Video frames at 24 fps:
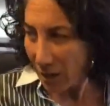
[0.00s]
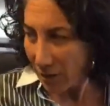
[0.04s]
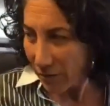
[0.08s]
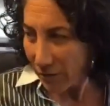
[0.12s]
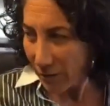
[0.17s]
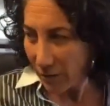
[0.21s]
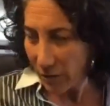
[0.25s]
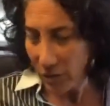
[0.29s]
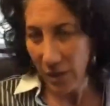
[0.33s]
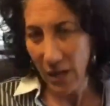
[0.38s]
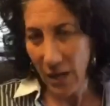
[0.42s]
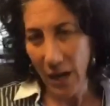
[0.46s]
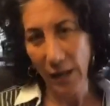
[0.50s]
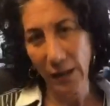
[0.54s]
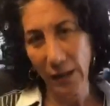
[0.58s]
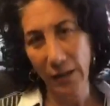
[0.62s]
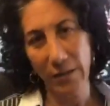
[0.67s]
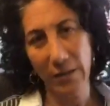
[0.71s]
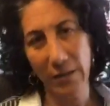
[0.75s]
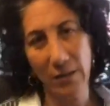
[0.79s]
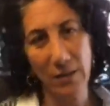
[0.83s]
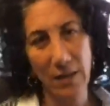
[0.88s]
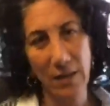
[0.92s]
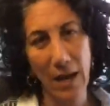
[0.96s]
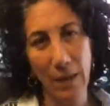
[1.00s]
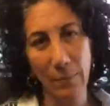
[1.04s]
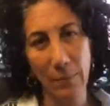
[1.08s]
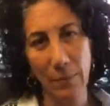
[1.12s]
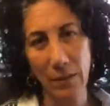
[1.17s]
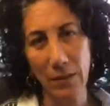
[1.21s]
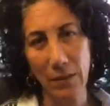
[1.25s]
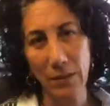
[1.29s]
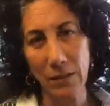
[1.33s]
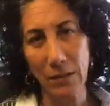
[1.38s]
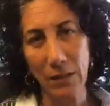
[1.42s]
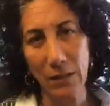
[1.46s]
of functionality that's
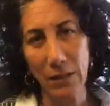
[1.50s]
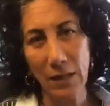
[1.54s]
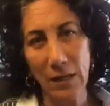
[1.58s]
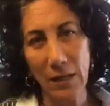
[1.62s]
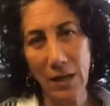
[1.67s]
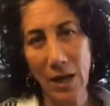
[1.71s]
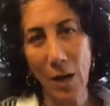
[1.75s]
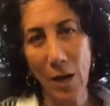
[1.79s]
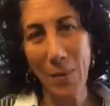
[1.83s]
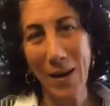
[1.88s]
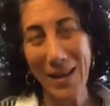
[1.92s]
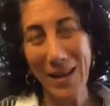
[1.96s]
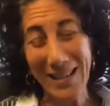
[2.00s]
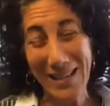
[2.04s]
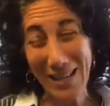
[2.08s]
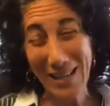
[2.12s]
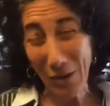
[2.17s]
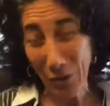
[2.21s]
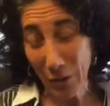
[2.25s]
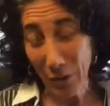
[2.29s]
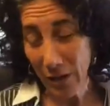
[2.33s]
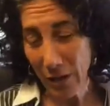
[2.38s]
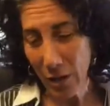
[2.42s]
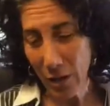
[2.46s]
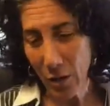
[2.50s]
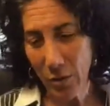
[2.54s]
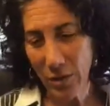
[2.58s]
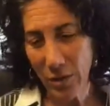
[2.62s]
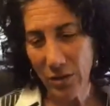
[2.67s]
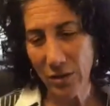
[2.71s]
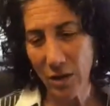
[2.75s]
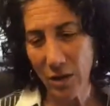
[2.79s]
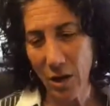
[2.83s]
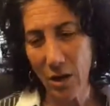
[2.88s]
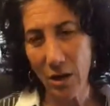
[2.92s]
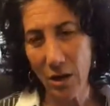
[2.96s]
happened. About a year ago, we
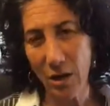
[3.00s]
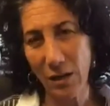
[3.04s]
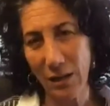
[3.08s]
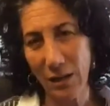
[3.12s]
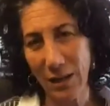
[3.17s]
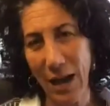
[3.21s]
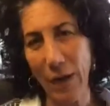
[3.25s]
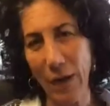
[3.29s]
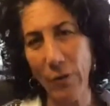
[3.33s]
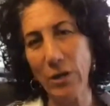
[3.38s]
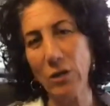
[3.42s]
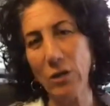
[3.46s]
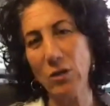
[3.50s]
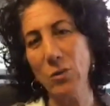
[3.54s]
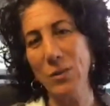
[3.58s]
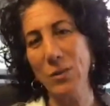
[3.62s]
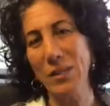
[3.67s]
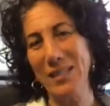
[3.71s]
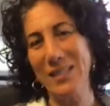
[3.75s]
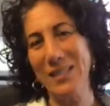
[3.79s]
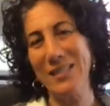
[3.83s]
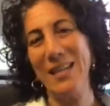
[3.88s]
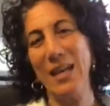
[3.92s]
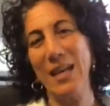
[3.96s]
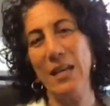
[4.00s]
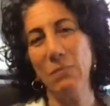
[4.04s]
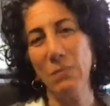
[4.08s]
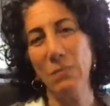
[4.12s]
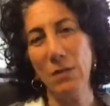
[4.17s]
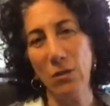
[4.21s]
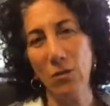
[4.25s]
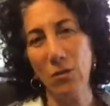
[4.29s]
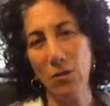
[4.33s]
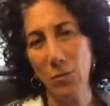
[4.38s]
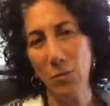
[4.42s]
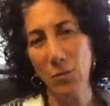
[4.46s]
started allowing you to extend
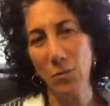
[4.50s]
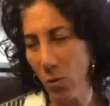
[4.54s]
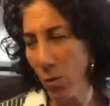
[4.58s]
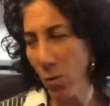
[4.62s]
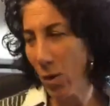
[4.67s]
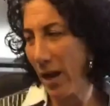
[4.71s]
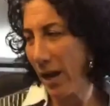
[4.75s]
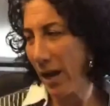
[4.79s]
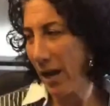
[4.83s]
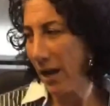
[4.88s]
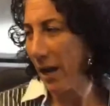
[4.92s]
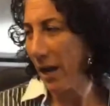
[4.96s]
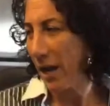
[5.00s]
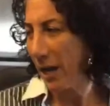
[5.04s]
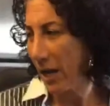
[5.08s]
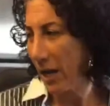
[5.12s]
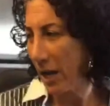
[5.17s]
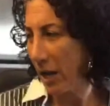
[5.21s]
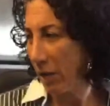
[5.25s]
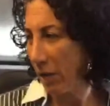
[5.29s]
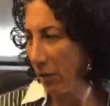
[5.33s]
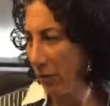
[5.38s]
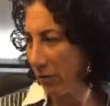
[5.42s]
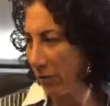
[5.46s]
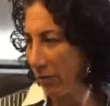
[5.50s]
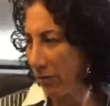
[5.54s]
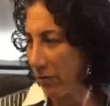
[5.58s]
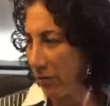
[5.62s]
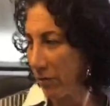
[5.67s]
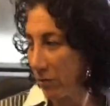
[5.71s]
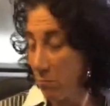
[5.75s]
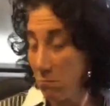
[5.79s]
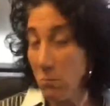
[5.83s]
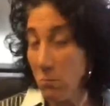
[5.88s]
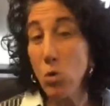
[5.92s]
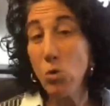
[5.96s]
Muse by way of
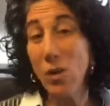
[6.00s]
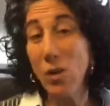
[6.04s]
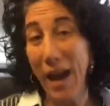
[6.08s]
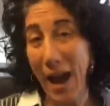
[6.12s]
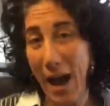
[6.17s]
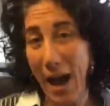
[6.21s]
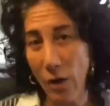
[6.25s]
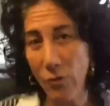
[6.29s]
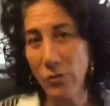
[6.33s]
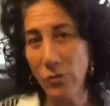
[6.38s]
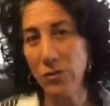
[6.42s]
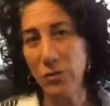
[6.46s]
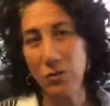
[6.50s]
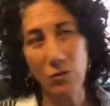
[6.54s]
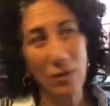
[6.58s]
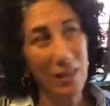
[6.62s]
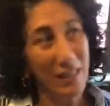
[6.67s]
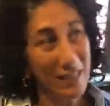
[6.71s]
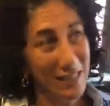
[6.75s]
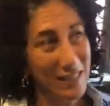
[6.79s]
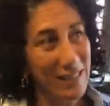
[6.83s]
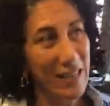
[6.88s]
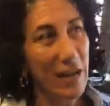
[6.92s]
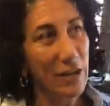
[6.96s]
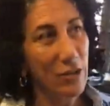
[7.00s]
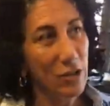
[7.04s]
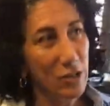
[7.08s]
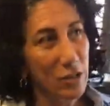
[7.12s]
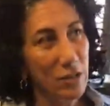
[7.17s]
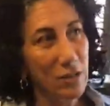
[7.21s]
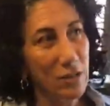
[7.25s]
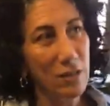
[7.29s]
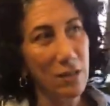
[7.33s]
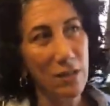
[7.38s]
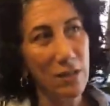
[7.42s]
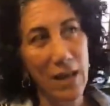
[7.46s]
MuCows,
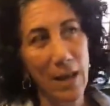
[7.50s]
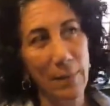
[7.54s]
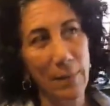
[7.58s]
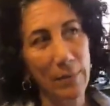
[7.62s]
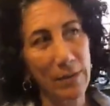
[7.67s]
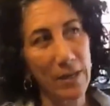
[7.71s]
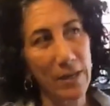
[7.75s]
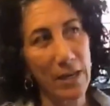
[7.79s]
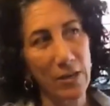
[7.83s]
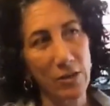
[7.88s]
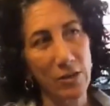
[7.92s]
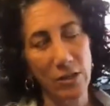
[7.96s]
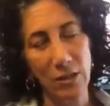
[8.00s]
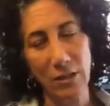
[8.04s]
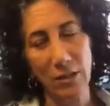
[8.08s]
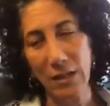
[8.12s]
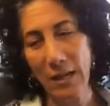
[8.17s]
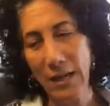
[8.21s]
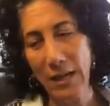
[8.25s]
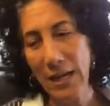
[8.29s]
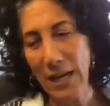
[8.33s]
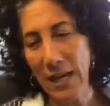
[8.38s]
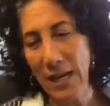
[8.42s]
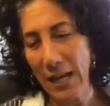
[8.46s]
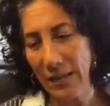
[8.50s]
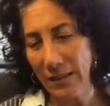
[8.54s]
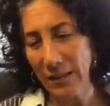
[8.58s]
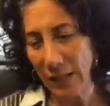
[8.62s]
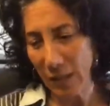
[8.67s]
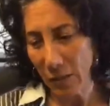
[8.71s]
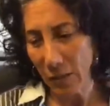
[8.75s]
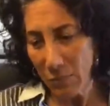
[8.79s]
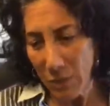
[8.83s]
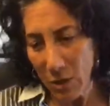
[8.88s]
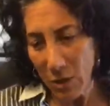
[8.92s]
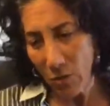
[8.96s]
extensions to the application, and the
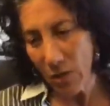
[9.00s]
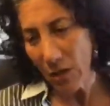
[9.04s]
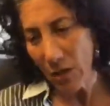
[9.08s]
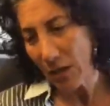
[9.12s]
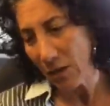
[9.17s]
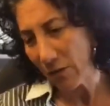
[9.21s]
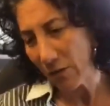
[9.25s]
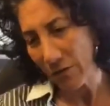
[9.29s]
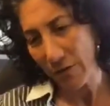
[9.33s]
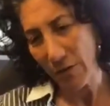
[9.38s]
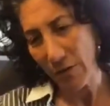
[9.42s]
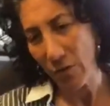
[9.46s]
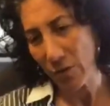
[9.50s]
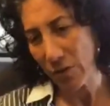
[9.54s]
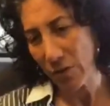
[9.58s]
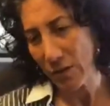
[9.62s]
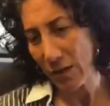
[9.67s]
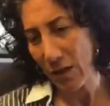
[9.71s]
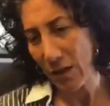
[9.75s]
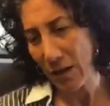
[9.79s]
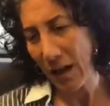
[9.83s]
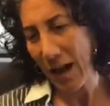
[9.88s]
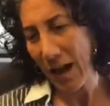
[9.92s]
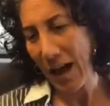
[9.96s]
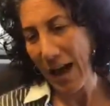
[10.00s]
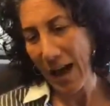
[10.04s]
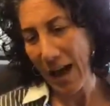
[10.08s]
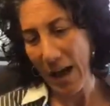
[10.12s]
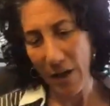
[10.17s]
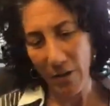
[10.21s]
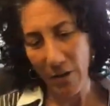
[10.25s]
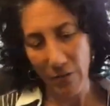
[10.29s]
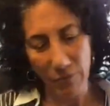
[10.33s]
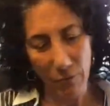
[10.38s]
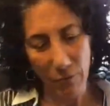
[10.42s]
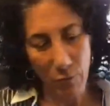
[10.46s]
community of folks that
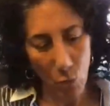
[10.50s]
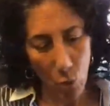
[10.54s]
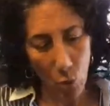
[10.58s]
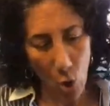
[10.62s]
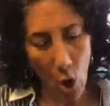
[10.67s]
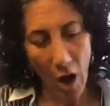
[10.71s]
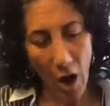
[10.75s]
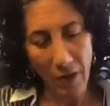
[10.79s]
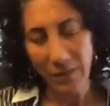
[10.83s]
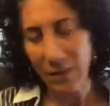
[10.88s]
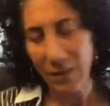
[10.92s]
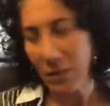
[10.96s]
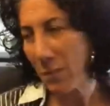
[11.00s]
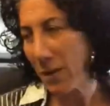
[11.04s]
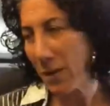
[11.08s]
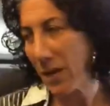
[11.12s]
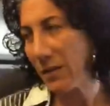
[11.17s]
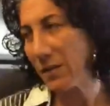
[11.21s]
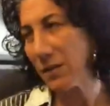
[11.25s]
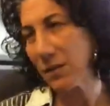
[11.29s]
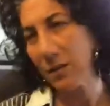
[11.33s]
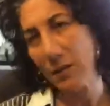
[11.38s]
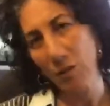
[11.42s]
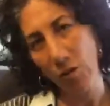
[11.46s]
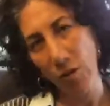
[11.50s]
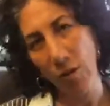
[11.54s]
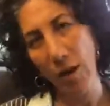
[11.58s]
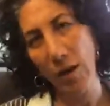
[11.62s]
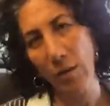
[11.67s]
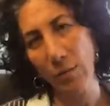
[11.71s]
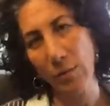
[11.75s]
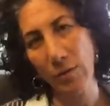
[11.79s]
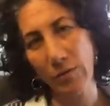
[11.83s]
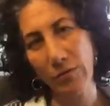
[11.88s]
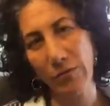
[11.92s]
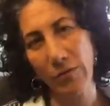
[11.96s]
have broadened the base is
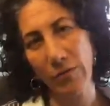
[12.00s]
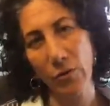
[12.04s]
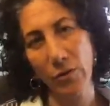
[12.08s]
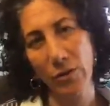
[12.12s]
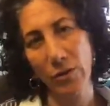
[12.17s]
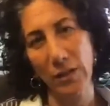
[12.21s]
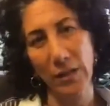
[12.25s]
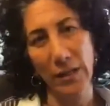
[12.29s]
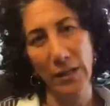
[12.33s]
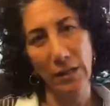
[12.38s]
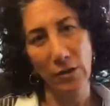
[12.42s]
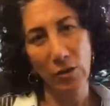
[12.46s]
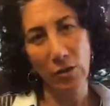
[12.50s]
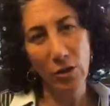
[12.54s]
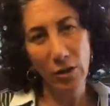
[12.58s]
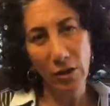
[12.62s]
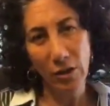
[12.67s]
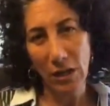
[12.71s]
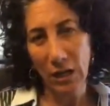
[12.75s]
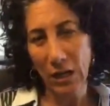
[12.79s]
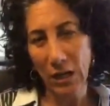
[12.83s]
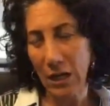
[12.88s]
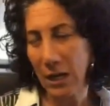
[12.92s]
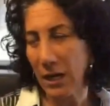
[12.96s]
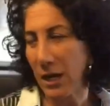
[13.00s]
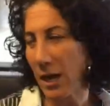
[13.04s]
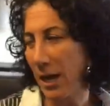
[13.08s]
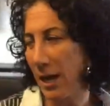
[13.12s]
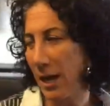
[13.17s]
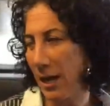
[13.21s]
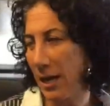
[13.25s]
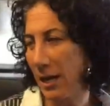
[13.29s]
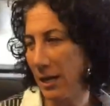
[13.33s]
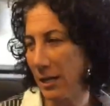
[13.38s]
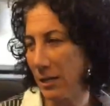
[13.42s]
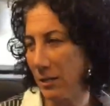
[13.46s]
incredible. Folks like Cookie
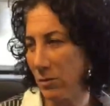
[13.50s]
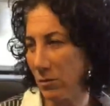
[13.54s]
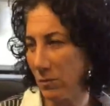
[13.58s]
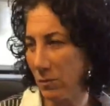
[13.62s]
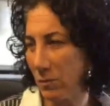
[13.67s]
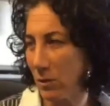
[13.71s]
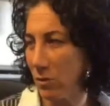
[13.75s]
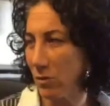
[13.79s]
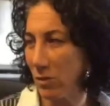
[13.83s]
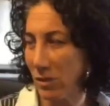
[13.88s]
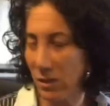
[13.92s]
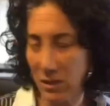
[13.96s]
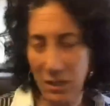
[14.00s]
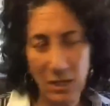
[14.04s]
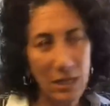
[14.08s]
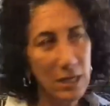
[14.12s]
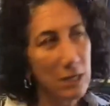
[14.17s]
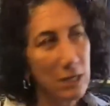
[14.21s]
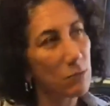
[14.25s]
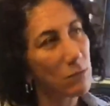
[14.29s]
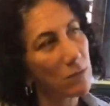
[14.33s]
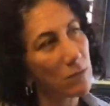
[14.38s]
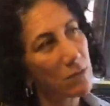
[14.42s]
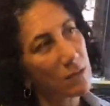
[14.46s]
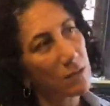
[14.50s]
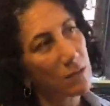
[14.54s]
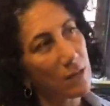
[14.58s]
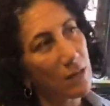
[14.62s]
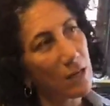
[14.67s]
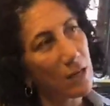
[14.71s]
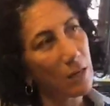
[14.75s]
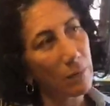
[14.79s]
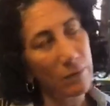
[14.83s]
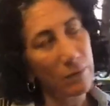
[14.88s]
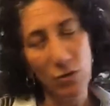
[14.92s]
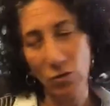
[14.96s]
and Muse Themes,
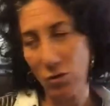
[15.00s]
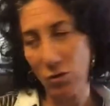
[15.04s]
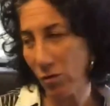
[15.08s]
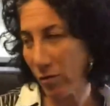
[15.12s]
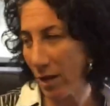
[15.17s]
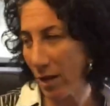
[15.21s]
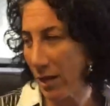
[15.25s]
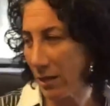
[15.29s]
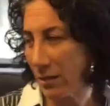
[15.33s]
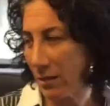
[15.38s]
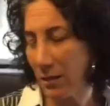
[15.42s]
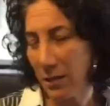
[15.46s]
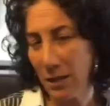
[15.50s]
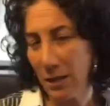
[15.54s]
Muse Grid,